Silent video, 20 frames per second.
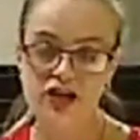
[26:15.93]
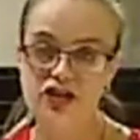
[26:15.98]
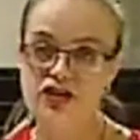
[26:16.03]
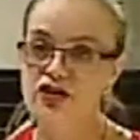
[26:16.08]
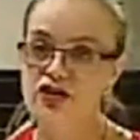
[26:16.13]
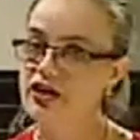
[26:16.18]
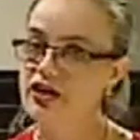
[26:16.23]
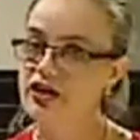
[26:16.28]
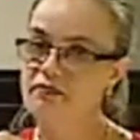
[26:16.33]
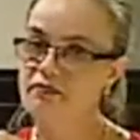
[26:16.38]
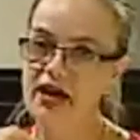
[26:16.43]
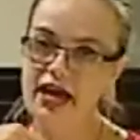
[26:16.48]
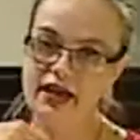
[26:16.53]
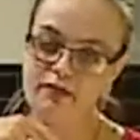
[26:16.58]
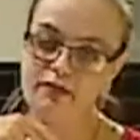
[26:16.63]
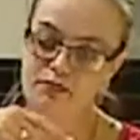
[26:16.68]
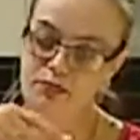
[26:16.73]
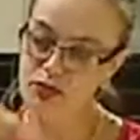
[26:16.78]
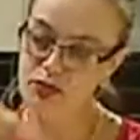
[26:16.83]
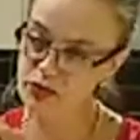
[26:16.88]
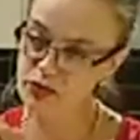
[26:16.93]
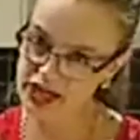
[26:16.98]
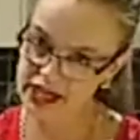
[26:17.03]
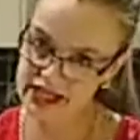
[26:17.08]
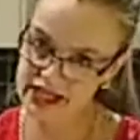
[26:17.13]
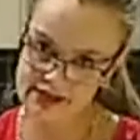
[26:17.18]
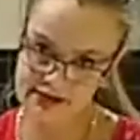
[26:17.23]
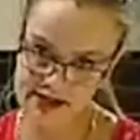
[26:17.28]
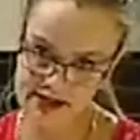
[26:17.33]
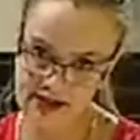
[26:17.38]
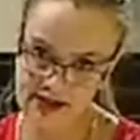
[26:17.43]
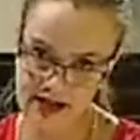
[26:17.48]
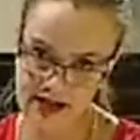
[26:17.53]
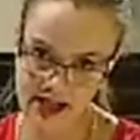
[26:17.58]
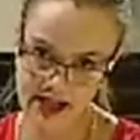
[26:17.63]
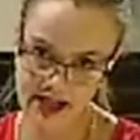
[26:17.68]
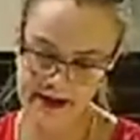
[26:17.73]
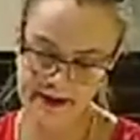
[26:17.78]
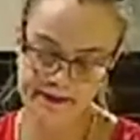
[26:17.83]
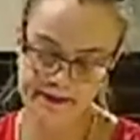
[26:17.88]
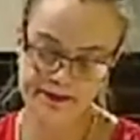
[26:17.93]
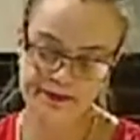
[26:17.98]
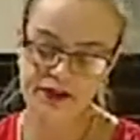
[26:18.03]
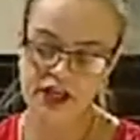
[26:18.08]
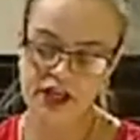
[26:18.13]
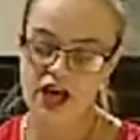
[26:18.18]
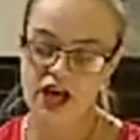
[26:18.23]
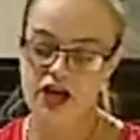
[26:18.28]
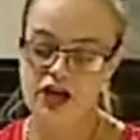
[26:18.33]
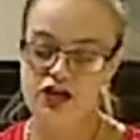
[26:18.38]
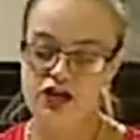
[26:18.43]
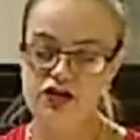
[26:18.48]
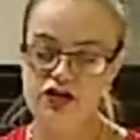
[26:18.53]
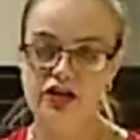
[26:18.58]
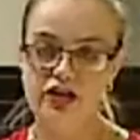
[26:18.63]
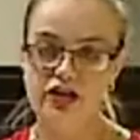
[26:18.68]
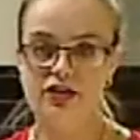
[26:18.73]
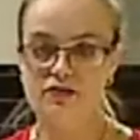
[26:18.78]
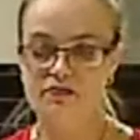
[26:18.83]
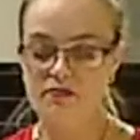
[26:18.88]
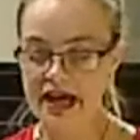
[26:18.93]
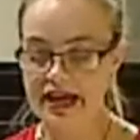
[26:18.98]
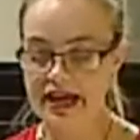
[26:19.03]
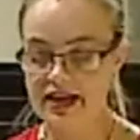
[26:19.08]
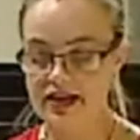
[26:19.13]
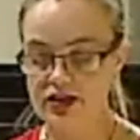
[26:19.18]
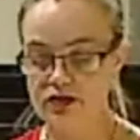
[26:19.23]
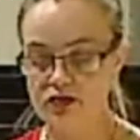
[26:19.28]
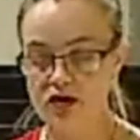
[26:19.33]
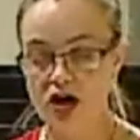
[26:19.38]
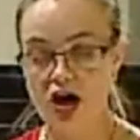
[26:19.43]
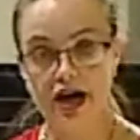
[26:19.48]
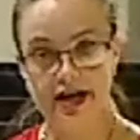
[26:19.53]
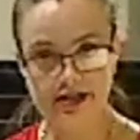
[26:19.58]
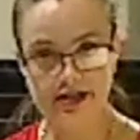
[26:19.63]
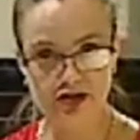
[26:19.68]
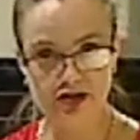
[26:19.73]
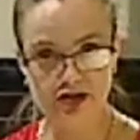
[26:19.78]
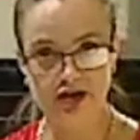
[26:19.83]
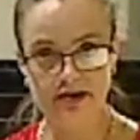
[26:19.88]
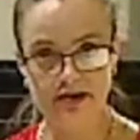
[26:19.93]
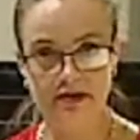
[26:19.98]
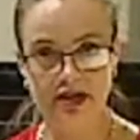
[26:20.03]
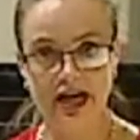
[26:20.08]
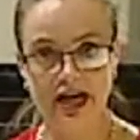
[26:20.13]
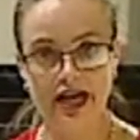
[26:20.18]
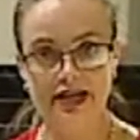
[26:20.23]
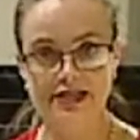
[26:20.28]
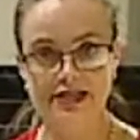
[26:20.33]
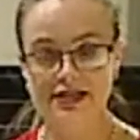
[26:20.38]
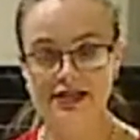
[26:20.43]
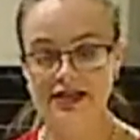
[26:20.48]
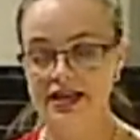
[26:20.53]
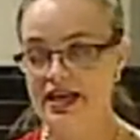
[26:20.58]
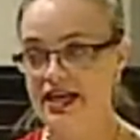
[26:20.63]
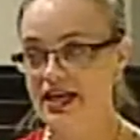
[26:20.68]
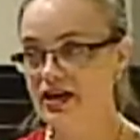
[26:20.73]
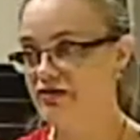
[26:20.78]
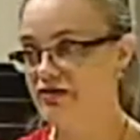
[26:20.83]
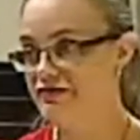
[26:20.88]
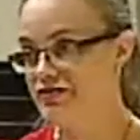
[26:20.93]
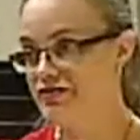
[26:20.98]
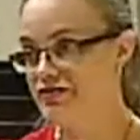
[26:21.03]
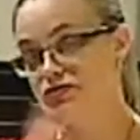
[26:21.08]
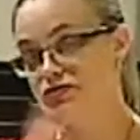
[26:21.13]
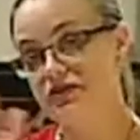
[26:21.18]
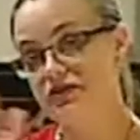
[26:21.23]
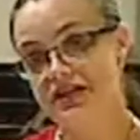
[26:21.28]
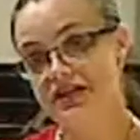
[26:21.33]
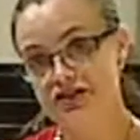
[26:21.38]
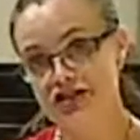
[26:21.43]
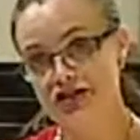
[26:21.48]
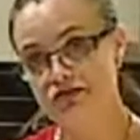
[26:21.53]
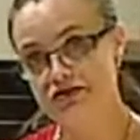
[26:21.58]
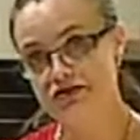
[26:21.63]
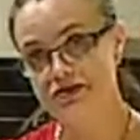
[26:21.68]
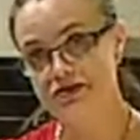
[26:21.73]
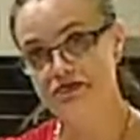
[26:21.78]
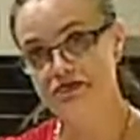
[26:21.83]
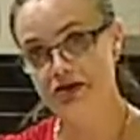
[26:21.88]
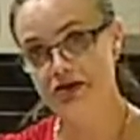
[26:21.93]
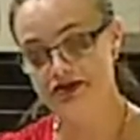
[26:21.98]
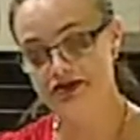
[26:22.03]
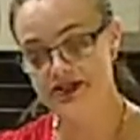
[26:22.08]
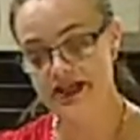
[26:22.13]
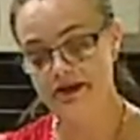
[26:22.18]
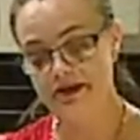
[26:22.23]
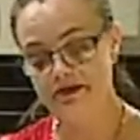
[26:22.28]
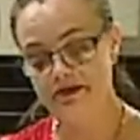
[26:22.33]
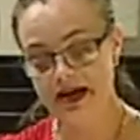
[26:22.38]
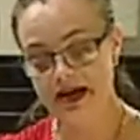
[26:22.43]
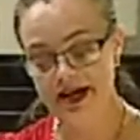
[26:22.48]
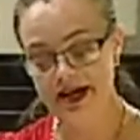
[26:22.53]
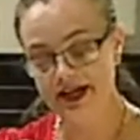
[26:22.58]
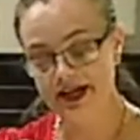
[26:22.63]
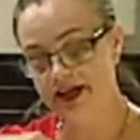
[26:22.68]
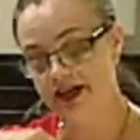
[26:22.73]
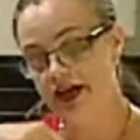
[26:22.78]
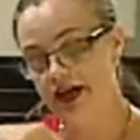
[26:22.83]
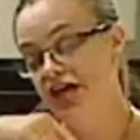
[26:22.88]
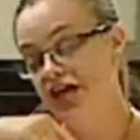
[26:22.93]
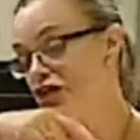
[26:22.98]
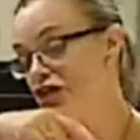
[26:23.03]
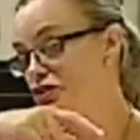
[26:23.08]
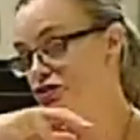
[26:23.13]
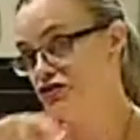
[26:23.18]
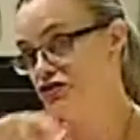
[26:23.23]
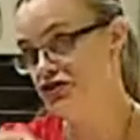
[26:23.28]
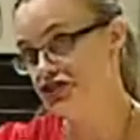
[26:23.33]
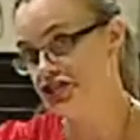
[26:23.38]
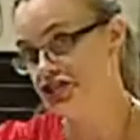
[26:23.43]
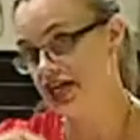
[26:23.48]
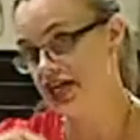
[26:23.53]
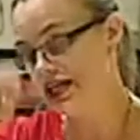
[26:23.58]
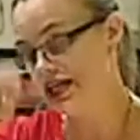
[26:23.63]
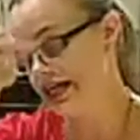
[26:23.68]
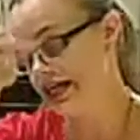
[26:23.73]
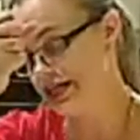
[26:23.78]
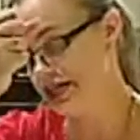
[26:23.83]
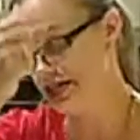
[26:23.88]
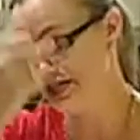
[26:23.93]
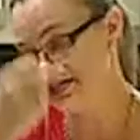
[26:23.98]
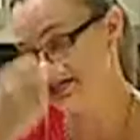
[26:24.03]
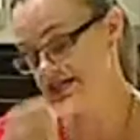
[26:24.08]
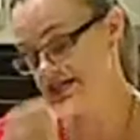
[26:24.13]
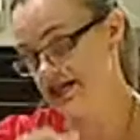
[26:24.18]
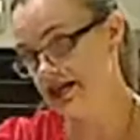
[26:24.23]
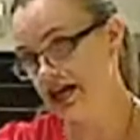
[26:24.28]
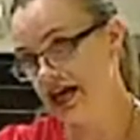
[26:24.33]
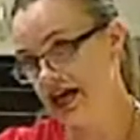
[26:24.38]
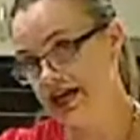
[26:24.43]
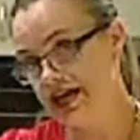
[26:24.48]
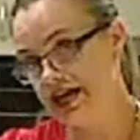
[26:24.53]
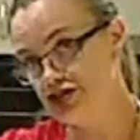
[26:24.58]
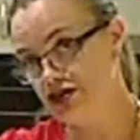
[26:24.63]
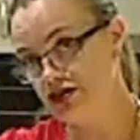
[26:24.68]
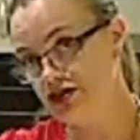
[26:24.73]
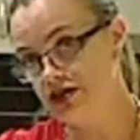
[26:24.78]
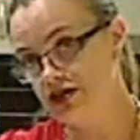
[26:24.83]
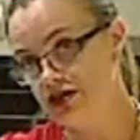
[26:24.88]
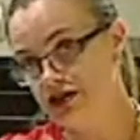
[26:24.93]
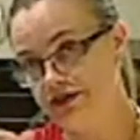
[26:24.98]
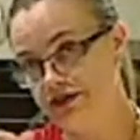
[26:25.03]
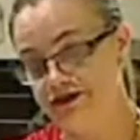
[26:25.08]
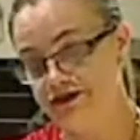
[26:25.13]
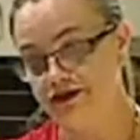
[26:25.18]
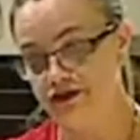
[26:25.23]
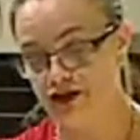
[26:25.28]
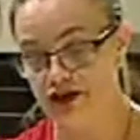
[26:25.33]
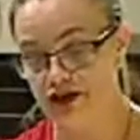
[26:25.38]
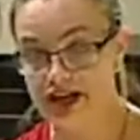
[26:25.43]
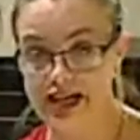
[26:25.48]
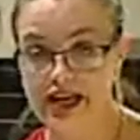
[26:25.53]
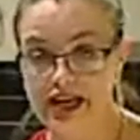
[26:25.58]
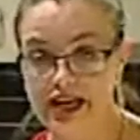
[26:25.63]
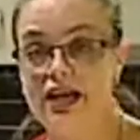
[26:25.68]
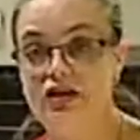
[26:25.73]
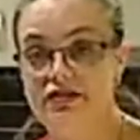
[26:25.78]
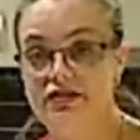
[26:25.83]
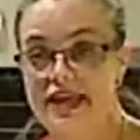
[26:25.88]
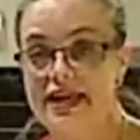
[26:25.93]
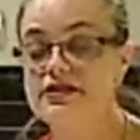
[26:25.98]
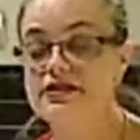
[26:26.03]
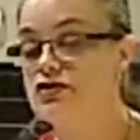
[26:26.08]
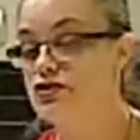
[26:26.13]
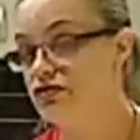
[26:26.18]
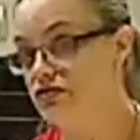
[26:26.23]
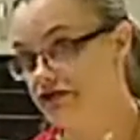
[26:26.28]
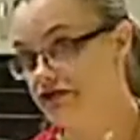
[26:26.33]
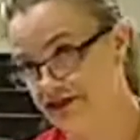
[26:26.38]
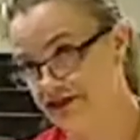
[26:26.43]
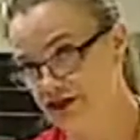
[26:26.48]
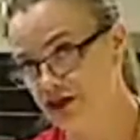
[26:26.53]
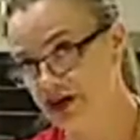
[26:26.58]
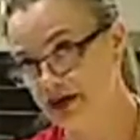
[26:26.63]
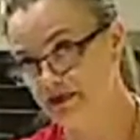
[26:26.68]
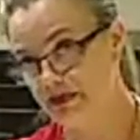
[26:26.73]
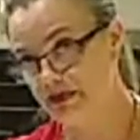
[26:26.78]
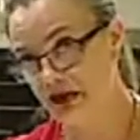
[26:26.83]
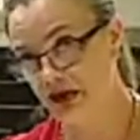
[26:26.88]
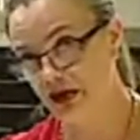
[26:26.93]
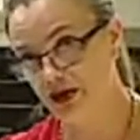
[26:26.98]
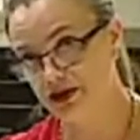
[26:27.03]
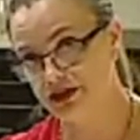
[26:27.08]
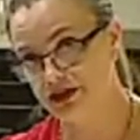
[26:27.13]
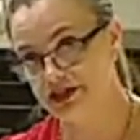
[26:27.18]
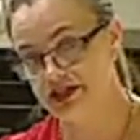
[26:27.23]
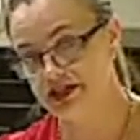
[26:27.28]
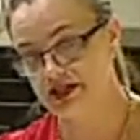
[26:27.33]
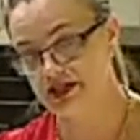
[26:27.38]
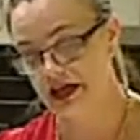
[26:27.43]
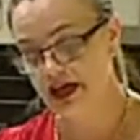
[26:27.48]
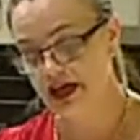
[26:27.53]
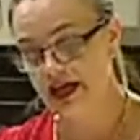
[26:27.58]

You can make puddings in here. You can make little ice cream cakes in here. If you're doing a children's birthday party, you do jelly and you stick a chocolate frog in here, and that's called frog in a pond.